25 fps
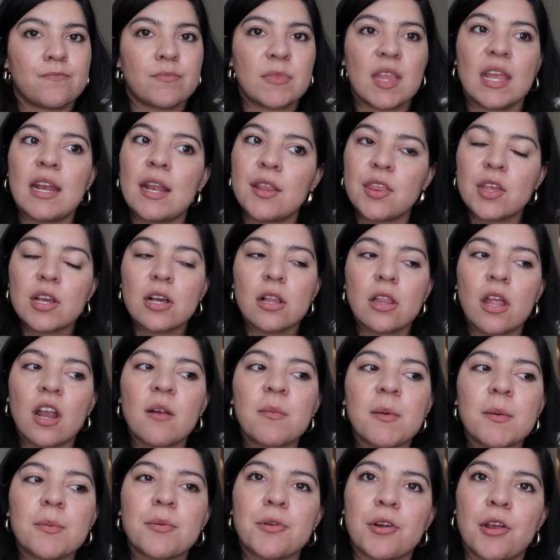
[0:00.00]
And I think a lot
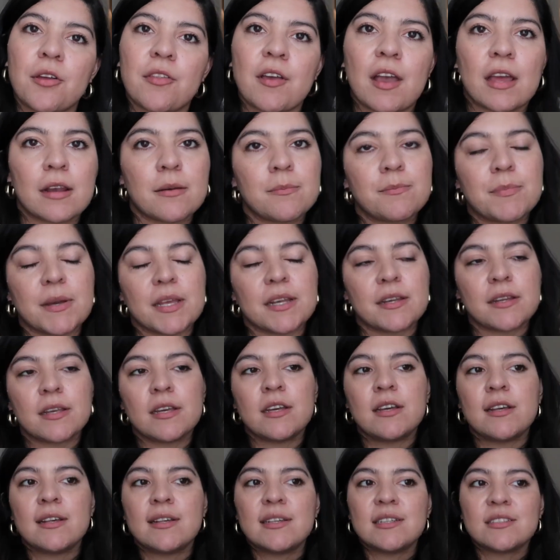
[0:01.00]
of people know that, but
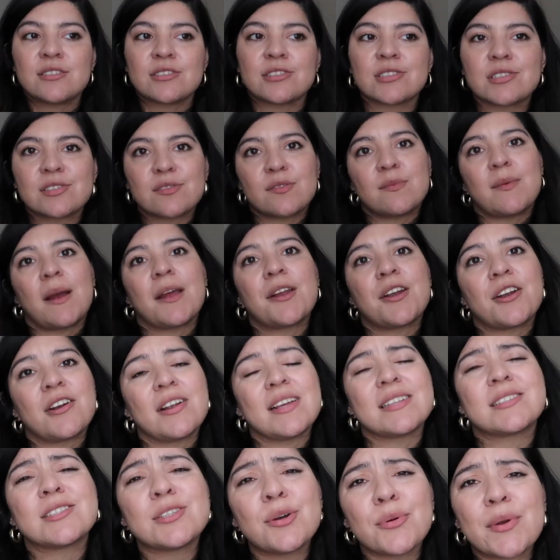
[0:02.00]
just a reminder,
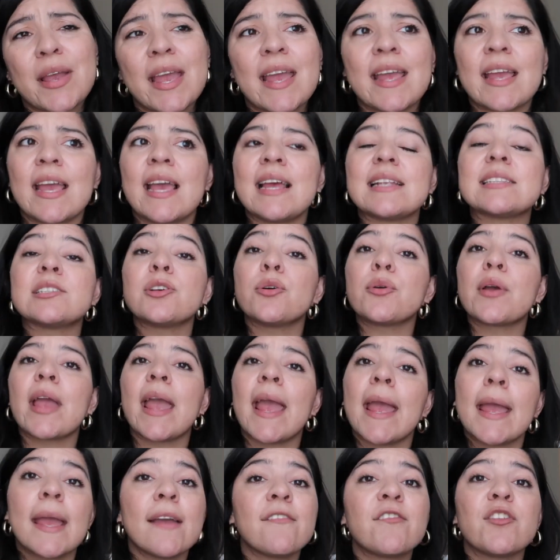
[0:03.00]
it's okay. It's
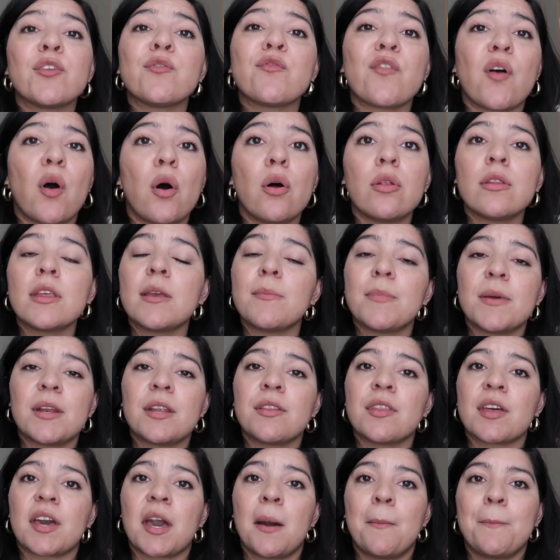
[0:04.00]
okay if you've only been
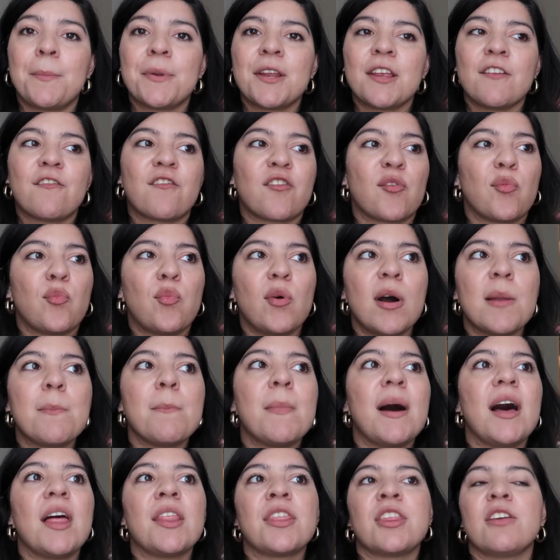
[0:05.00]
in the company for 1
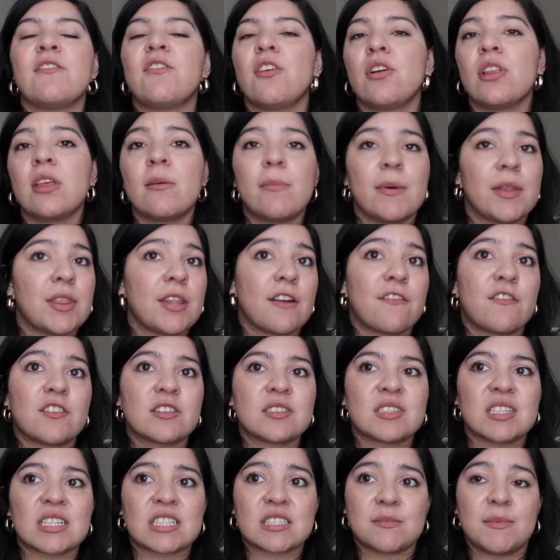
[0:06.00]
month, you've only been there for
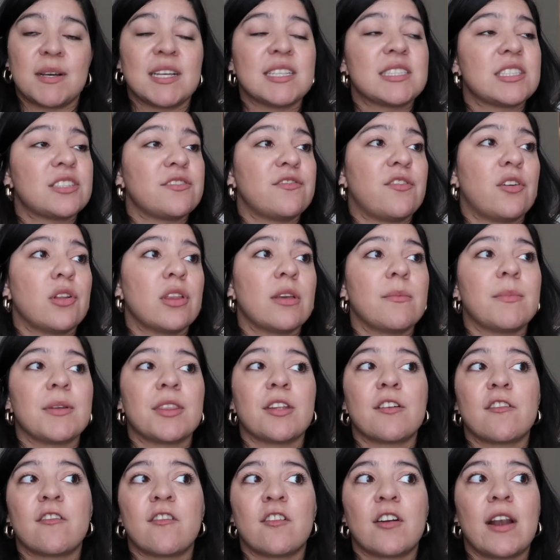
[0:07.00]
6 months, you've only been
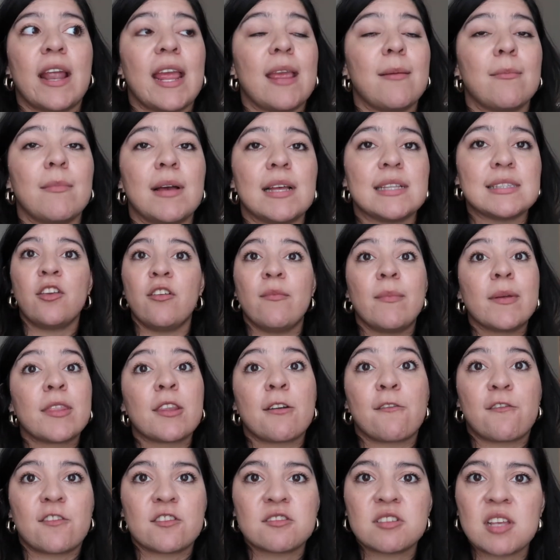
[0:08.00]
there for 8 months, you've been
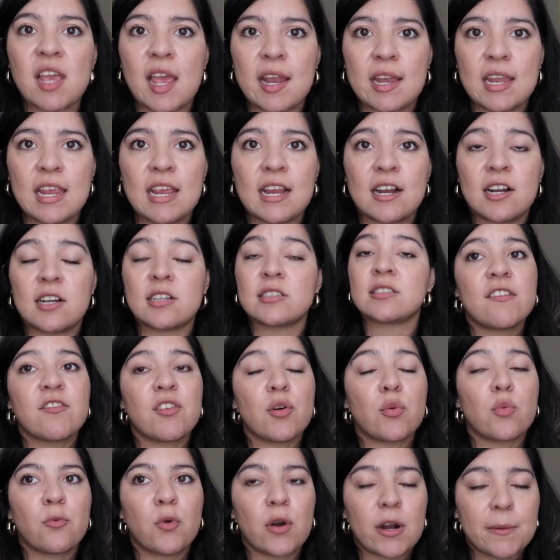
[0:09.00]
there for 10 years. If
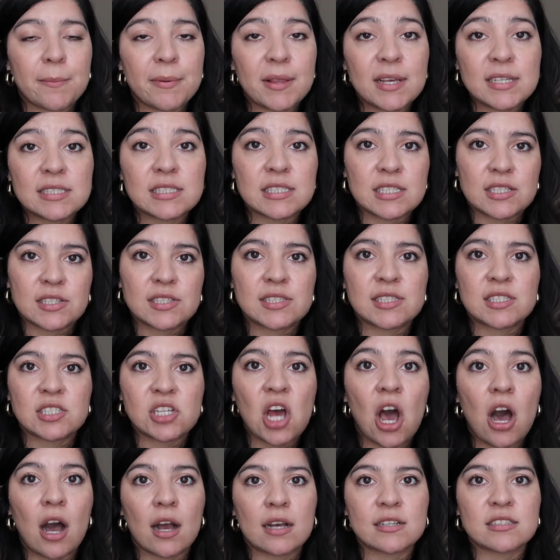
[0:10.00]
the workplace is
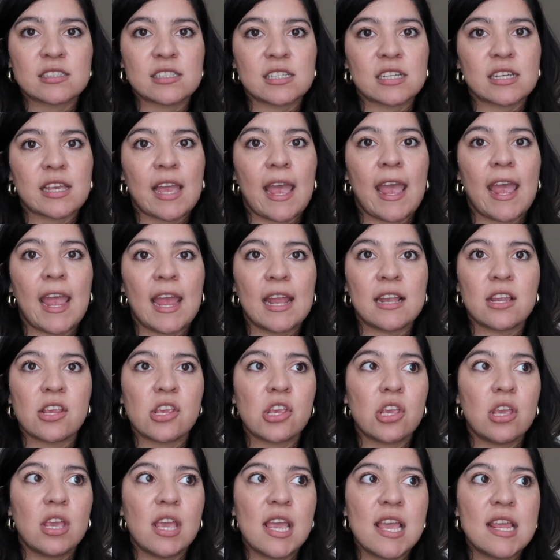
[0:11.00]
toxic and
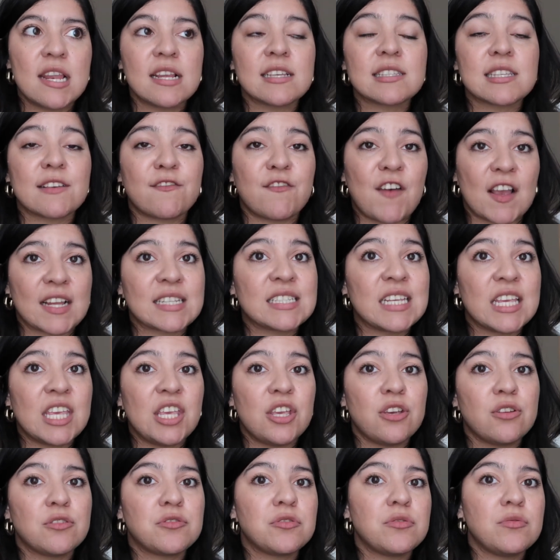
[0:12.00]
it is affecting
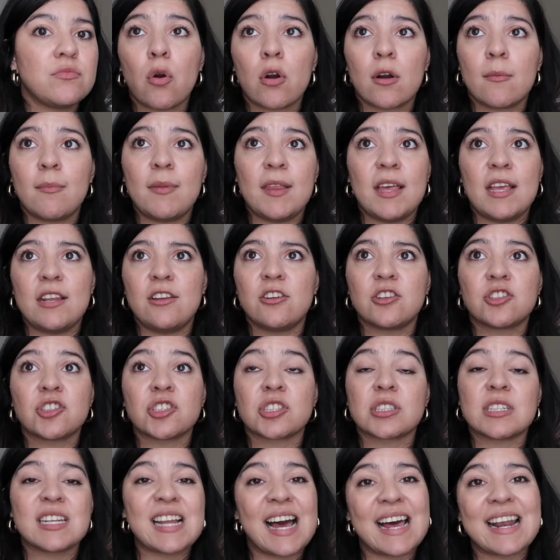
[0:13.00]
you horribly and you're
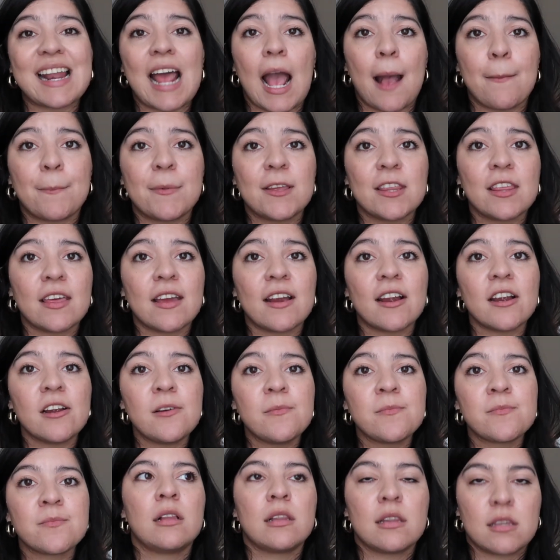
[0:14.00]
just not happy
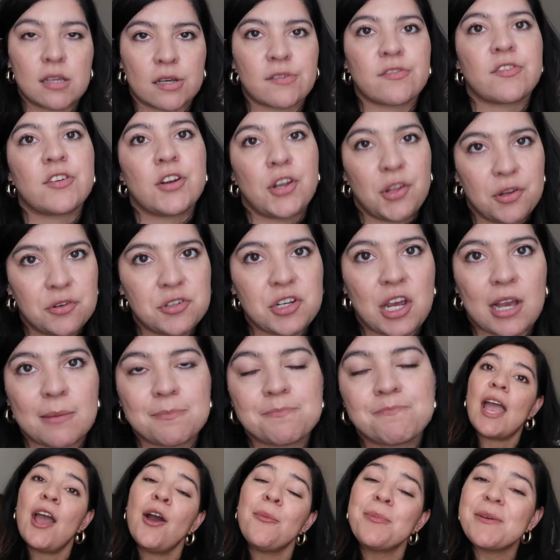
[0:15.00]
there, look for a new job.
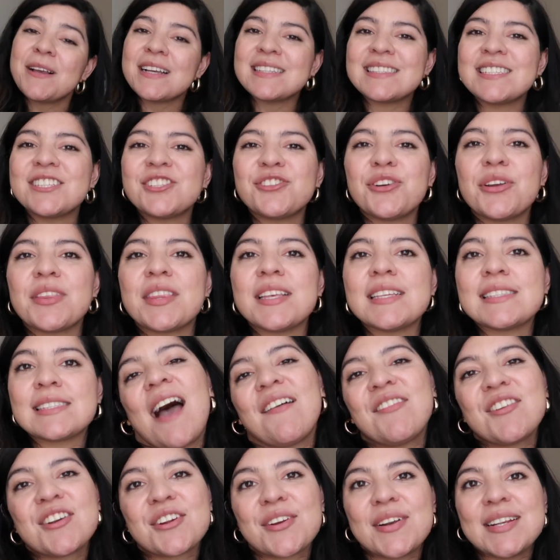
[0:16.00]
I hope you guys enjoyed this.
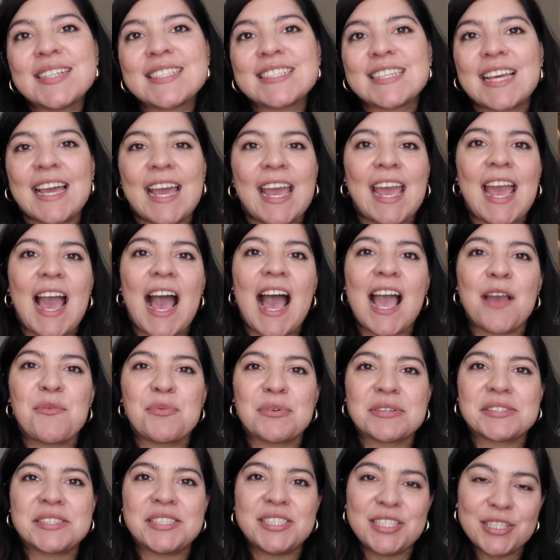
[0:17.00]
Have a great day. I
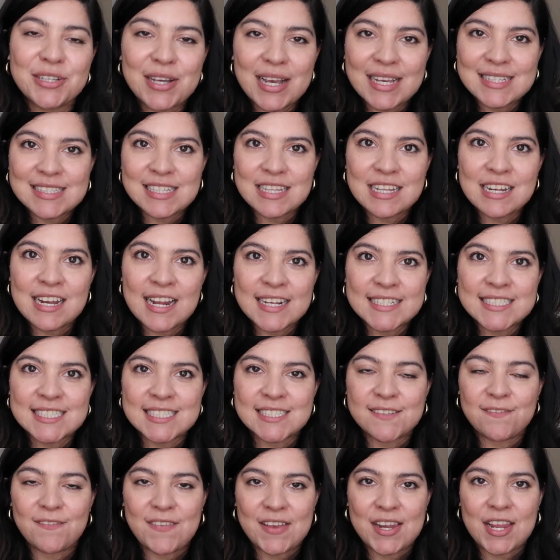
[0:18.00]
will see you guys in the next
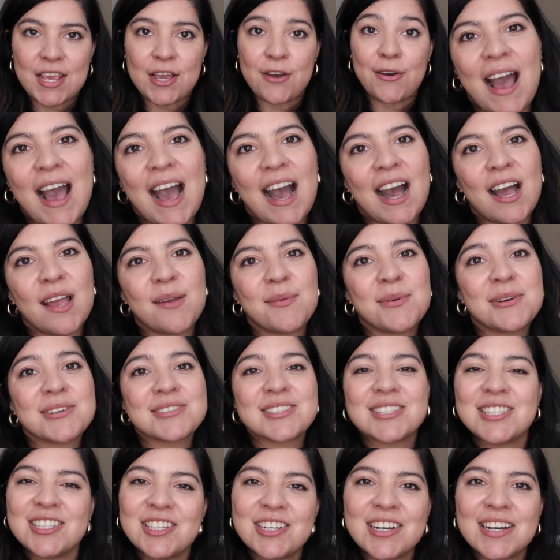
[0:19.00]
video. I will
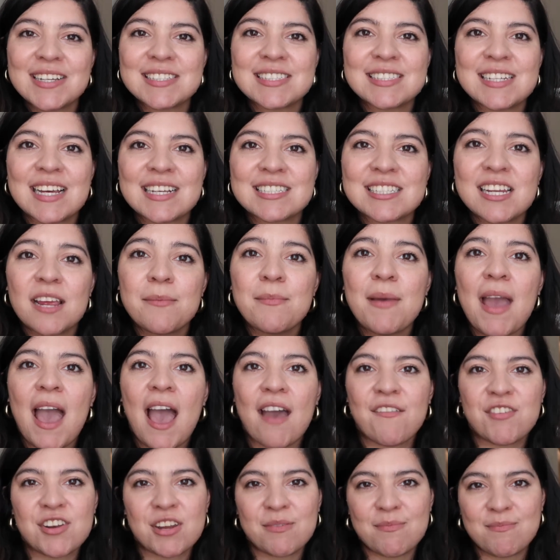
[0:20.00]
see you guys next time.
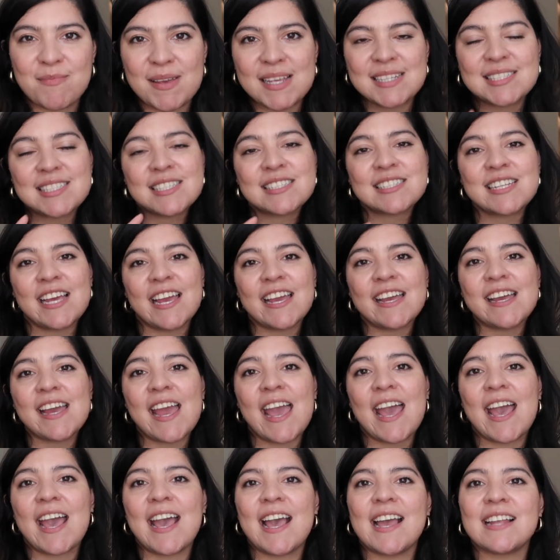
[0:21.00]
Have an amazing
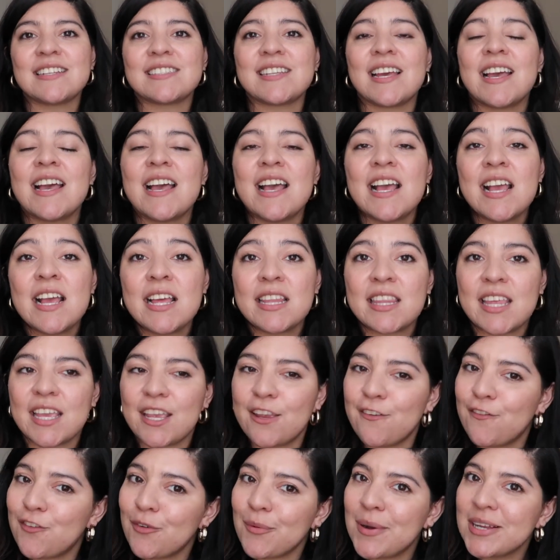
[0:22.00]
day and
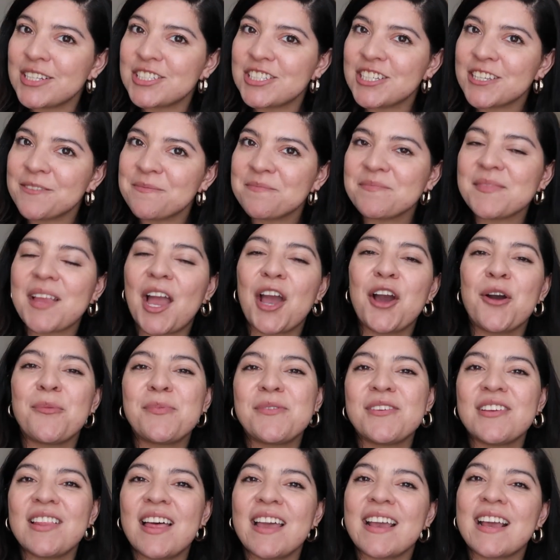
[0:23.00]
thank you for watching. I
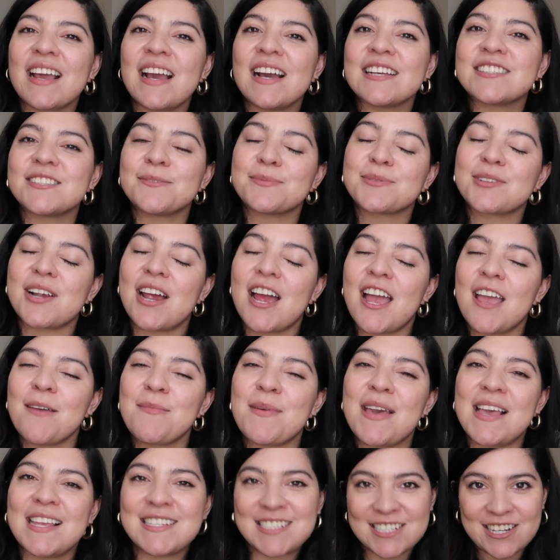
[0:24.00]
hope you like, subscribe,
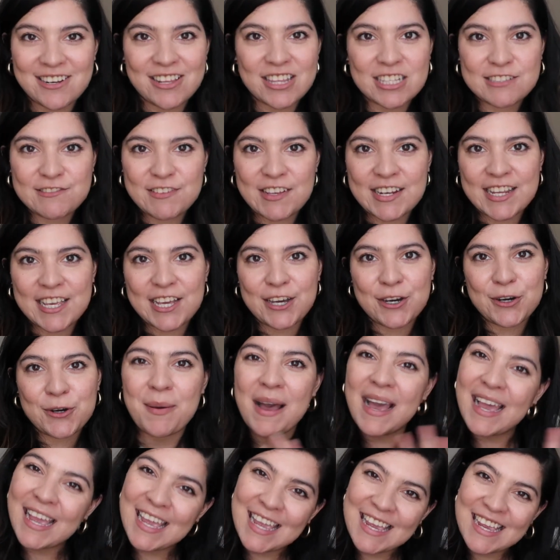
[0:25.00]
and share this video.
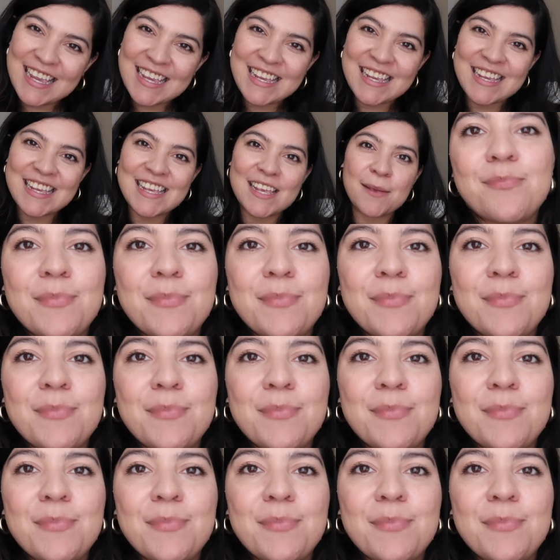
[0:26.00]
Bye.